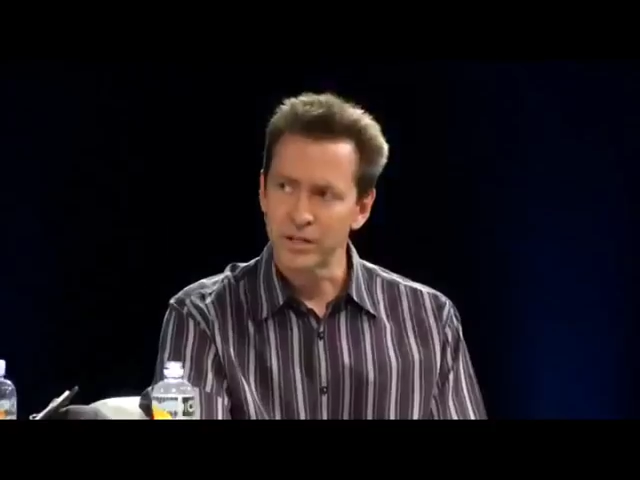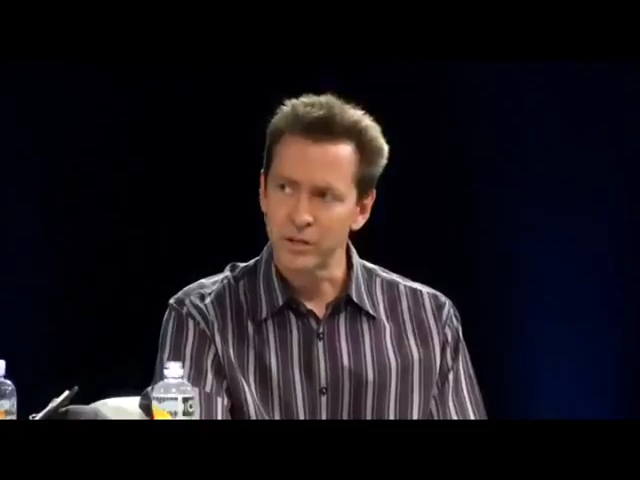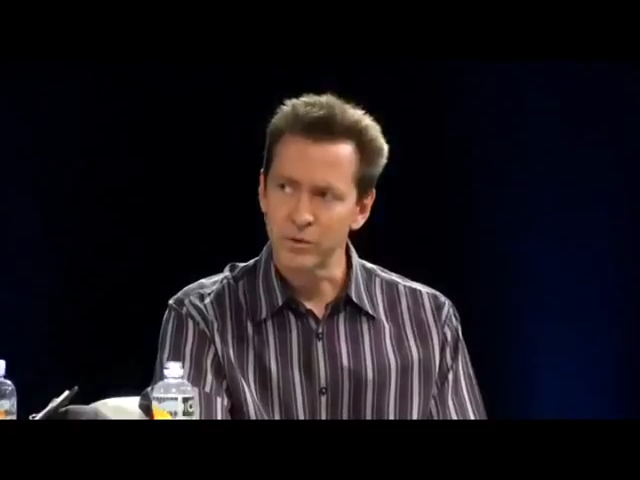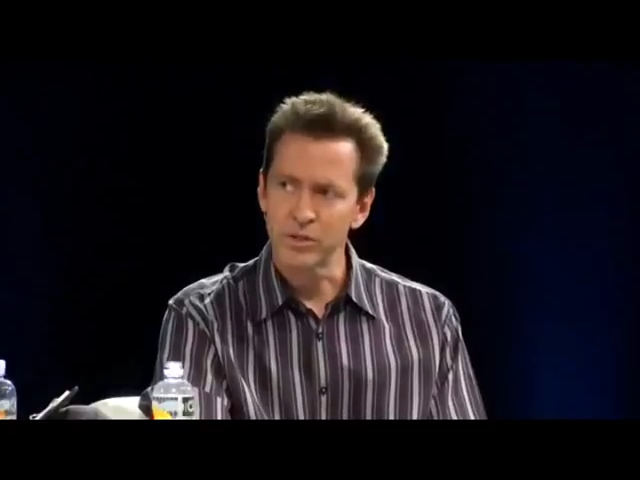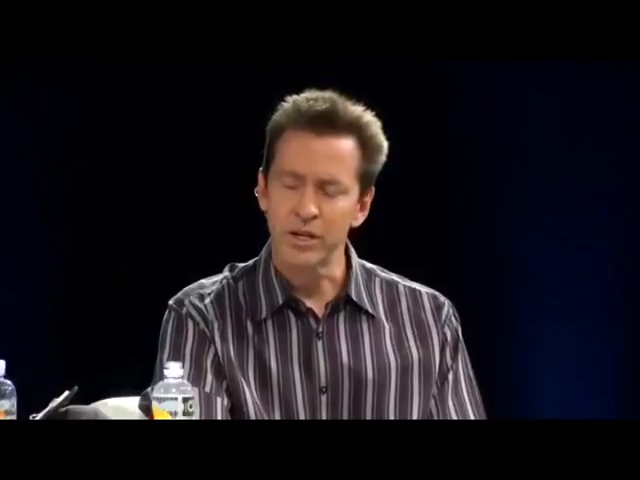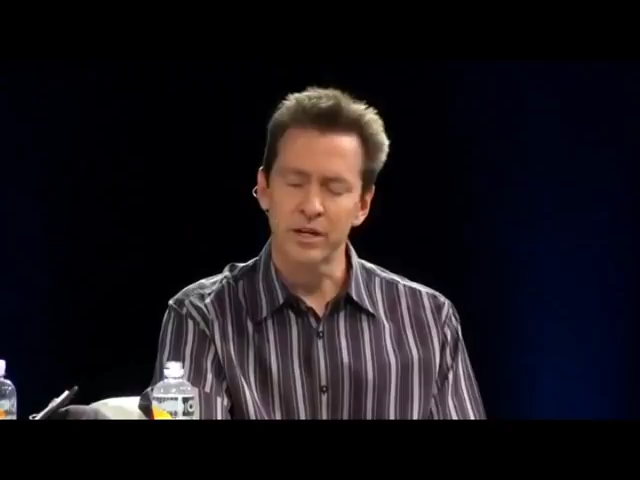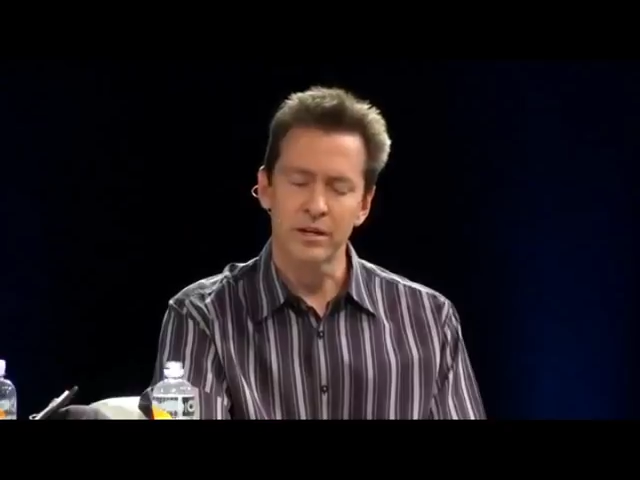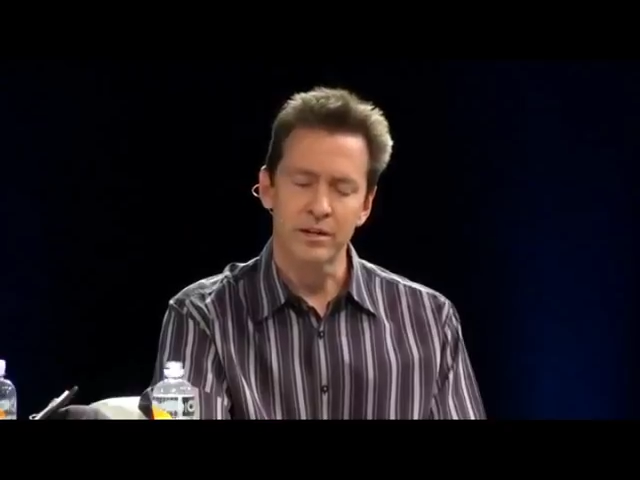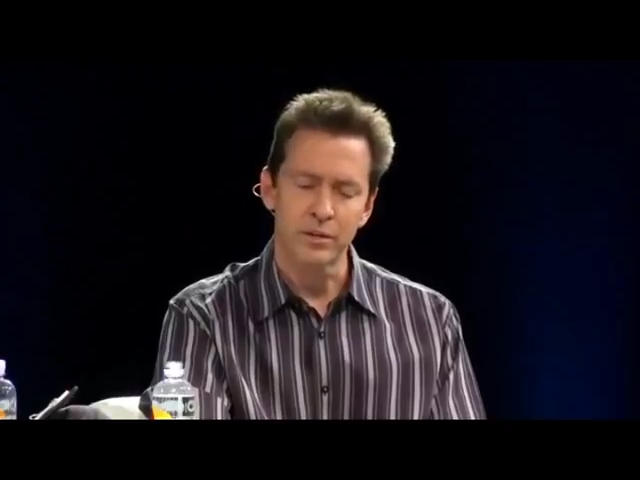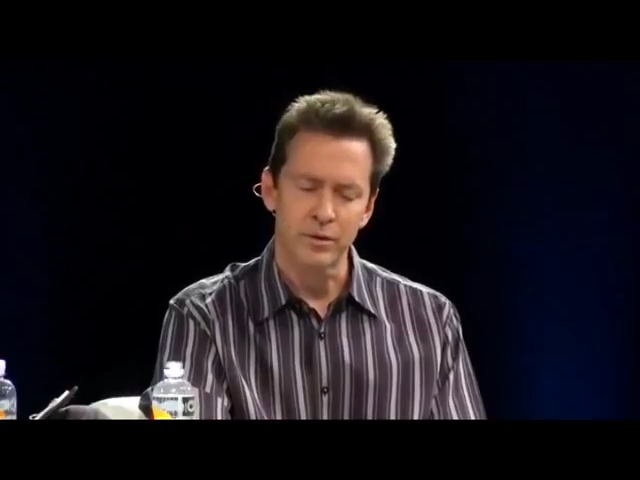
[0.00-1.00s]
She was
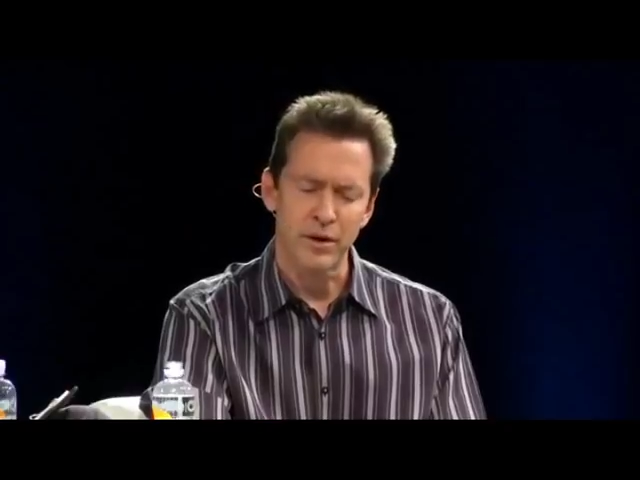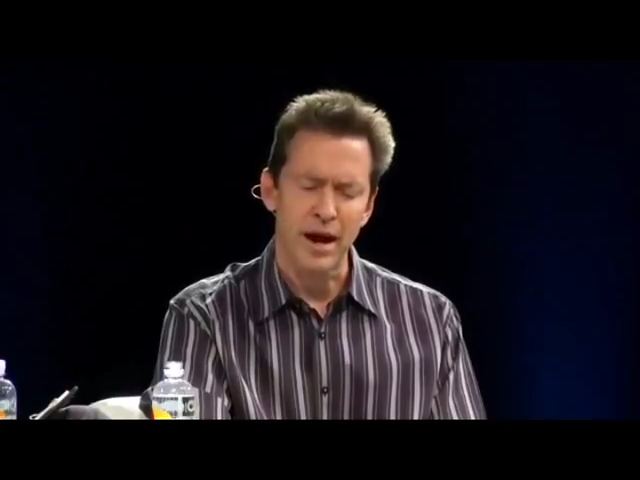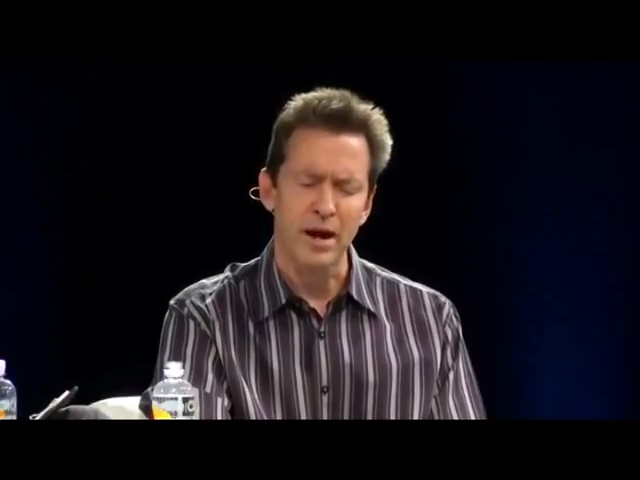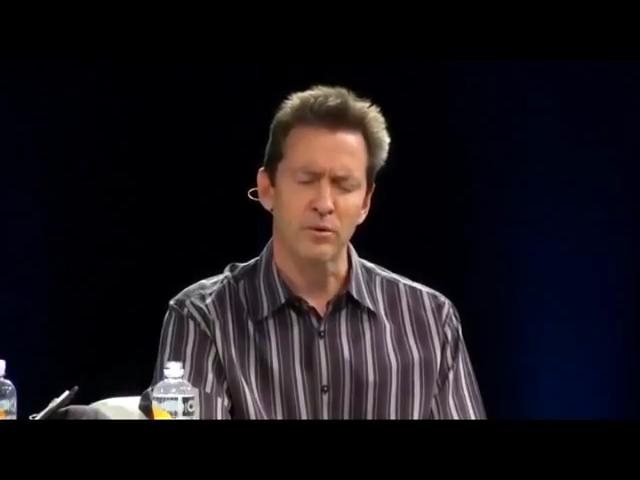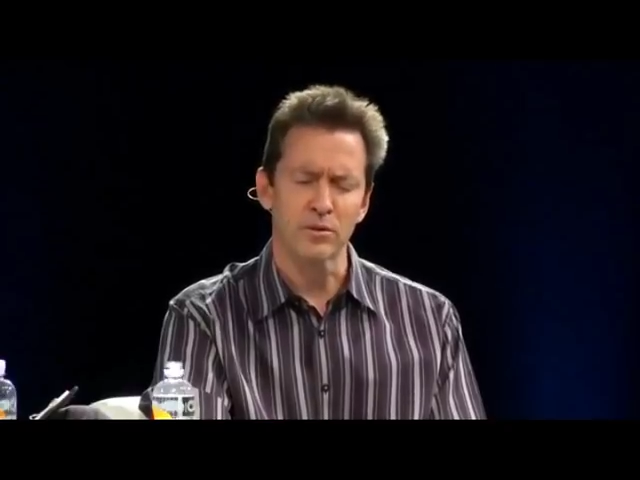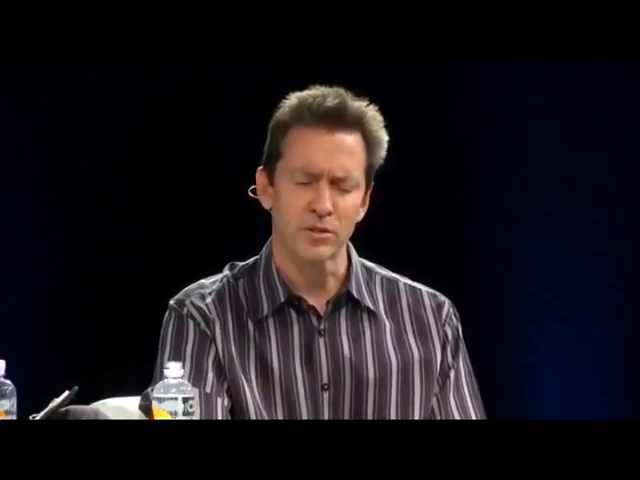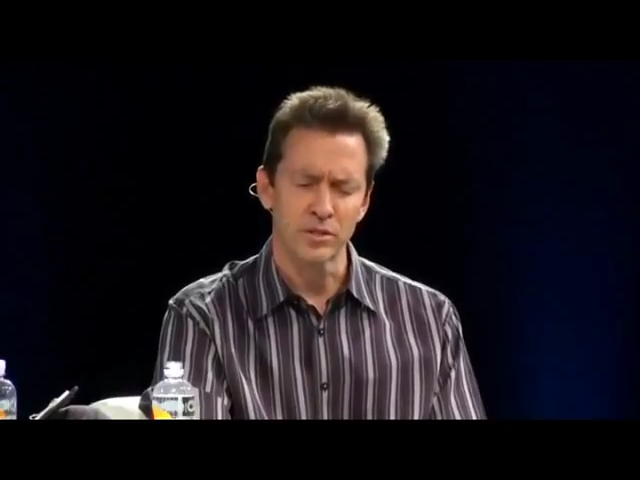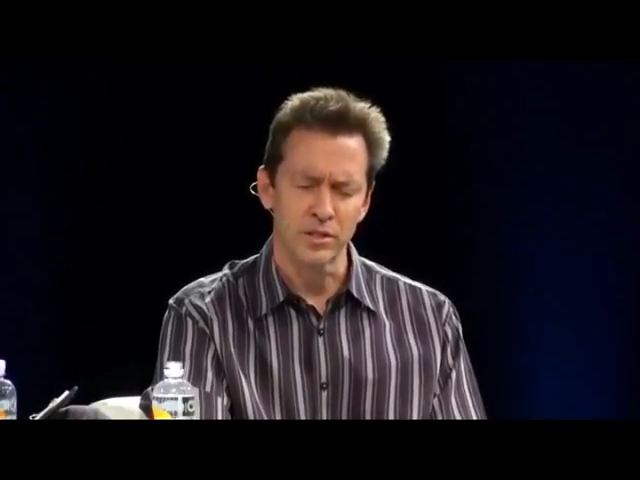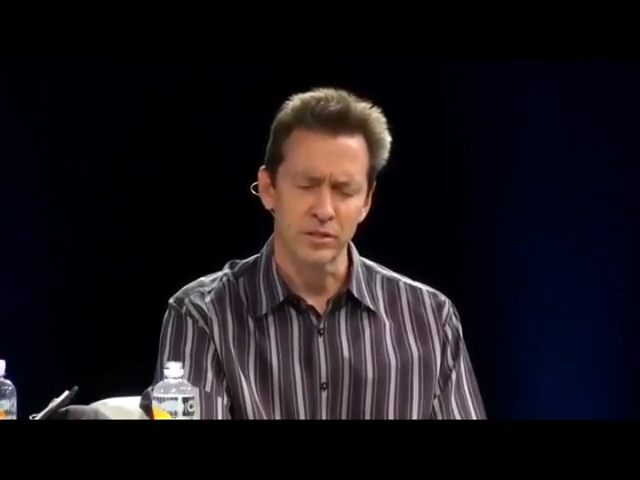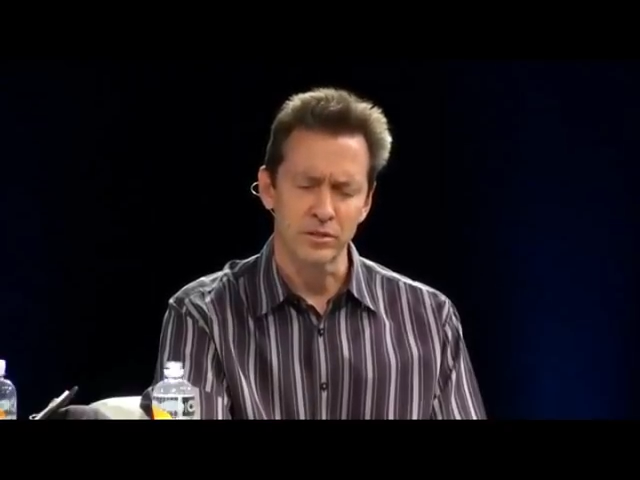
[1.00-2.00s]
there. They were there hours
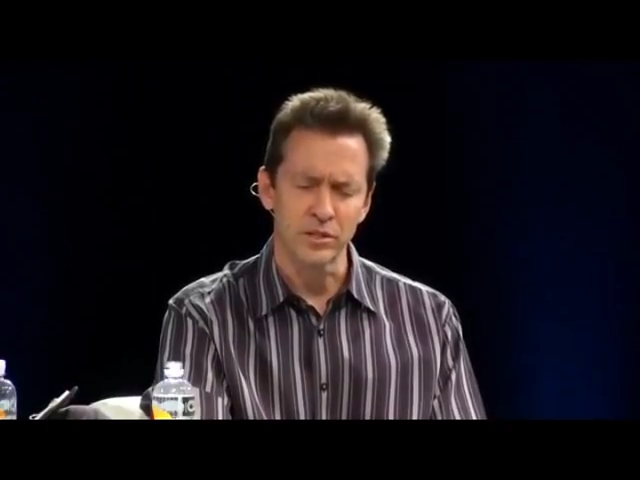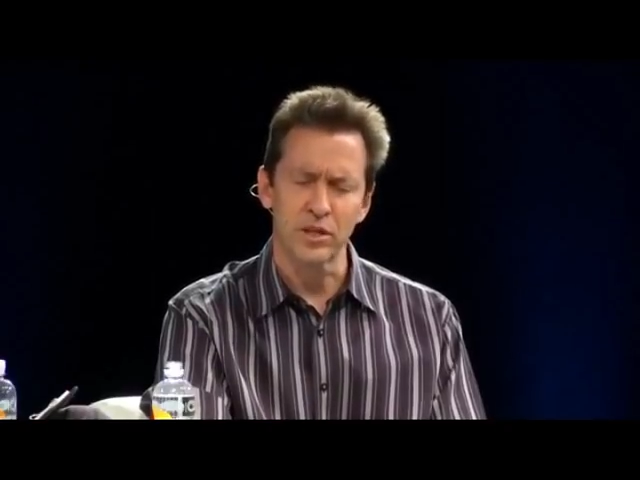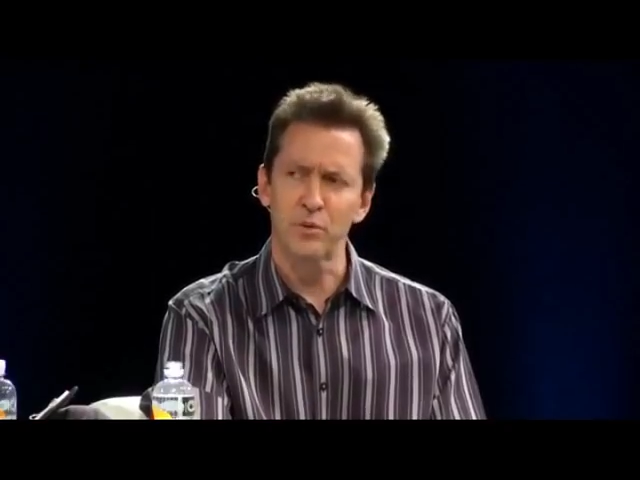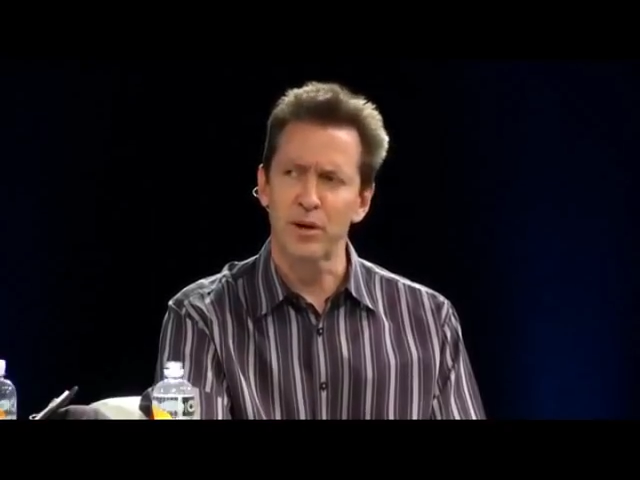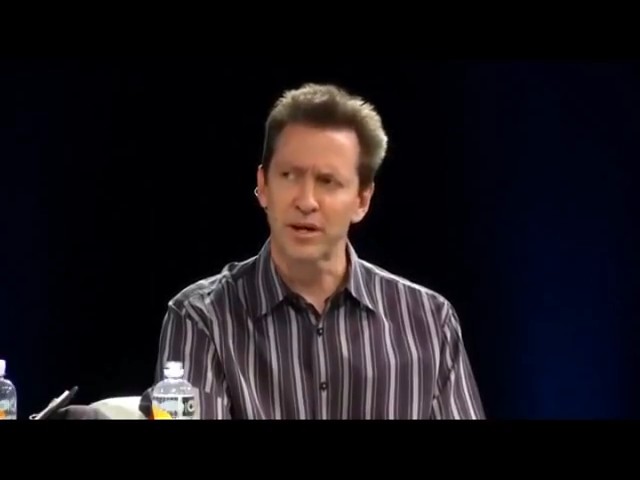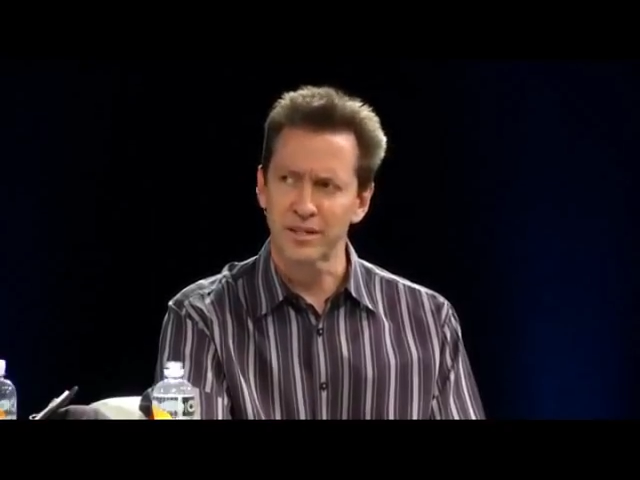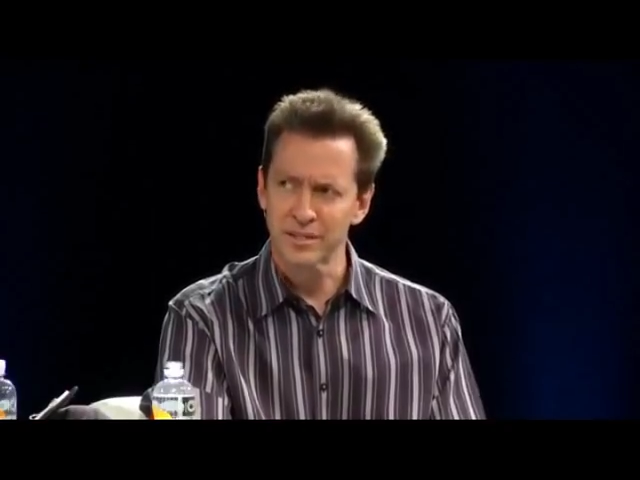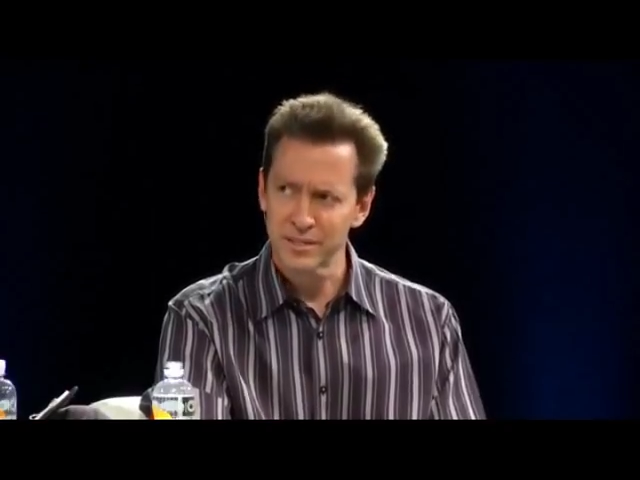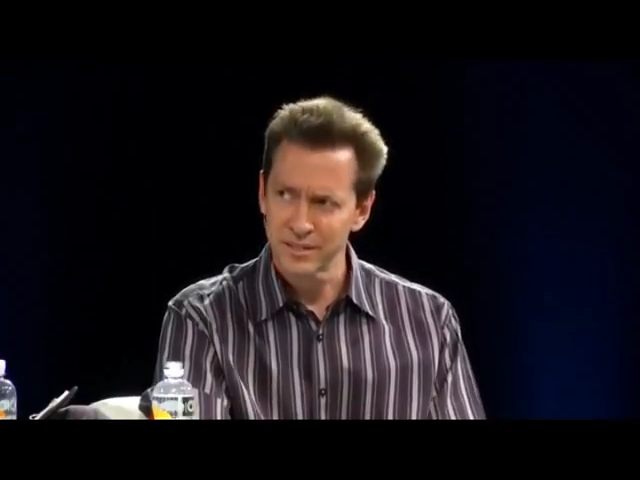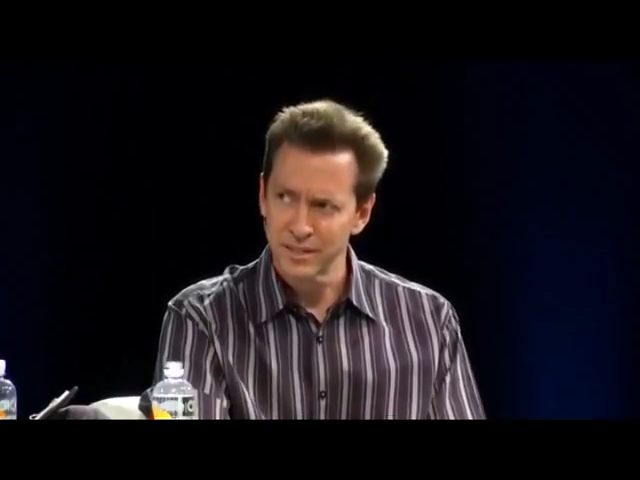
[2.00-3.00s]
until sunrise.